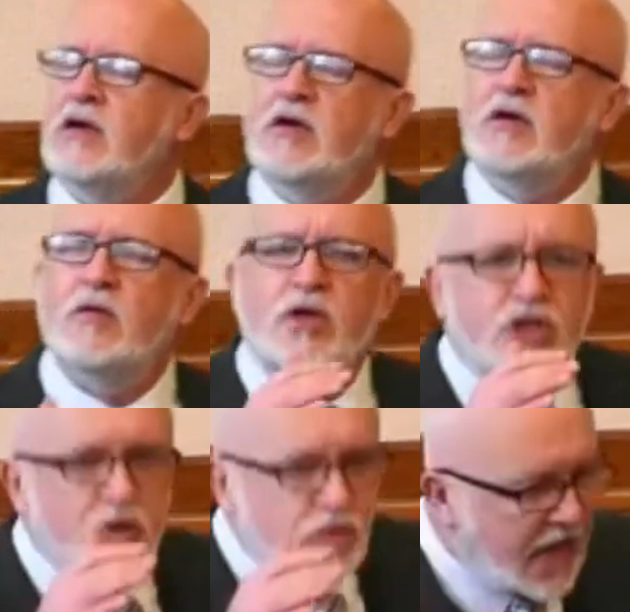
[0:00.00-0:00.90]
what do
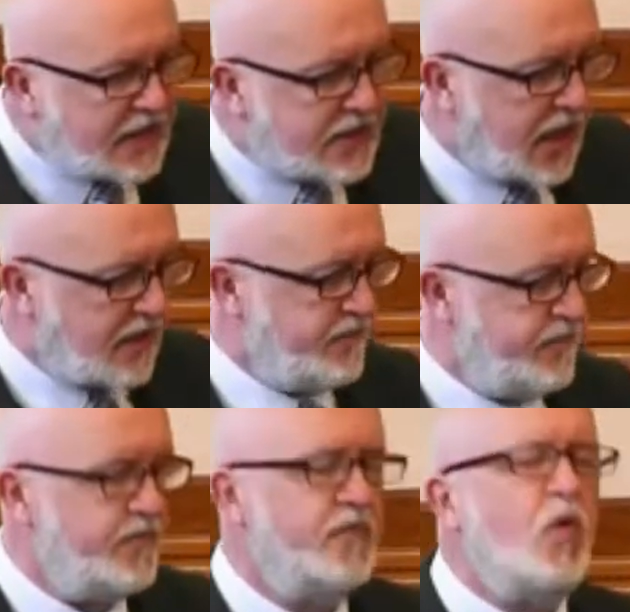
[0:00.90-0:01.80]
you say to him?
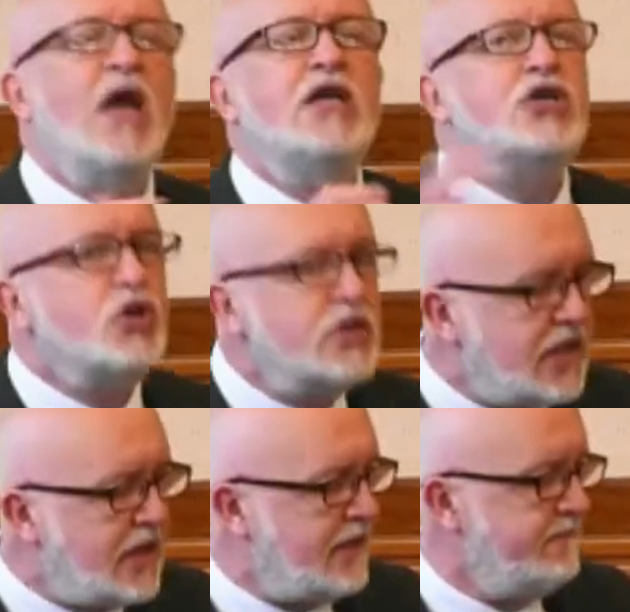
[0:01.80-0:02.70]
Why should
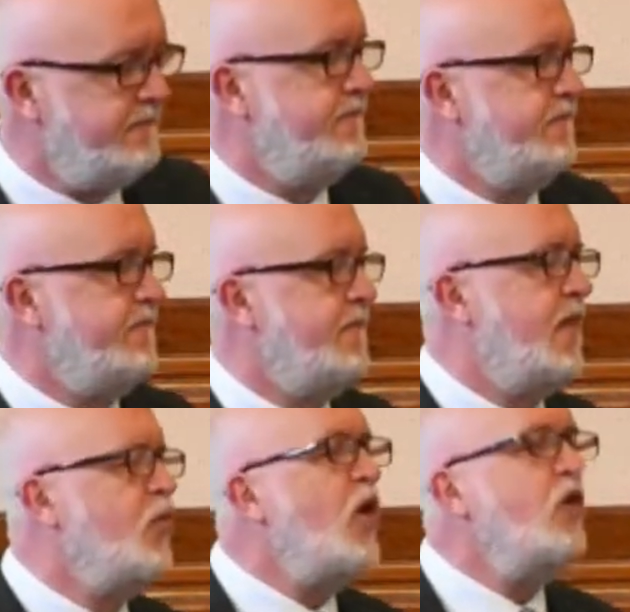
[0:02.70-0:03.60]
he?
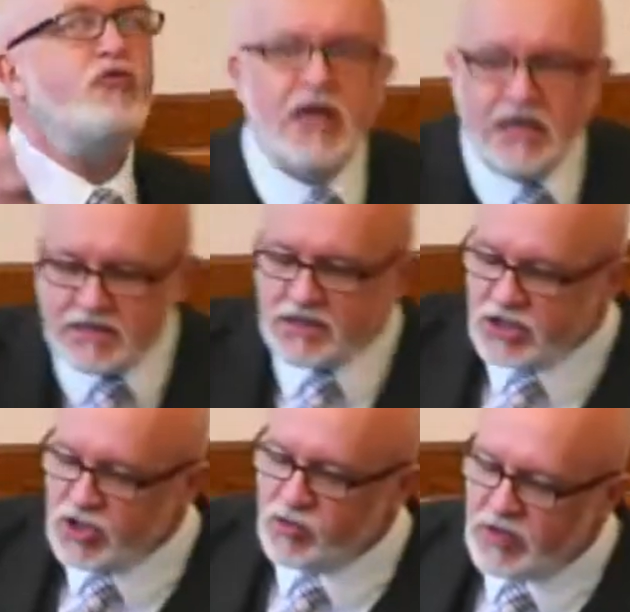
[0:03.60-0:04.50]
What reasons do
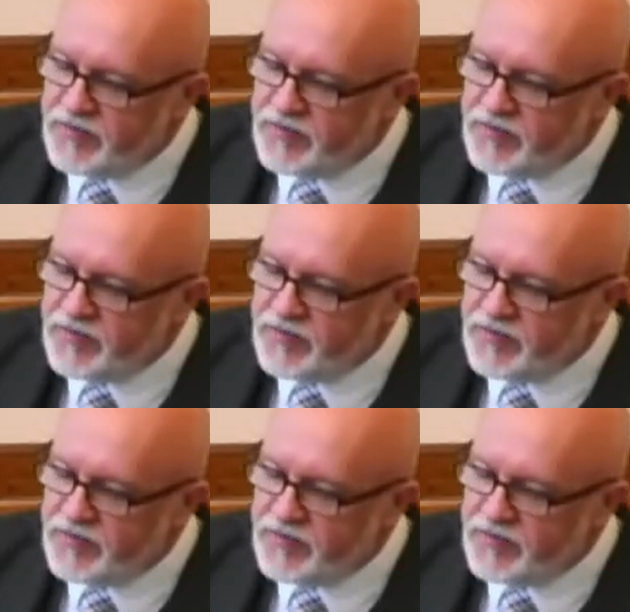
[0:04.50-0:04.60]
you give to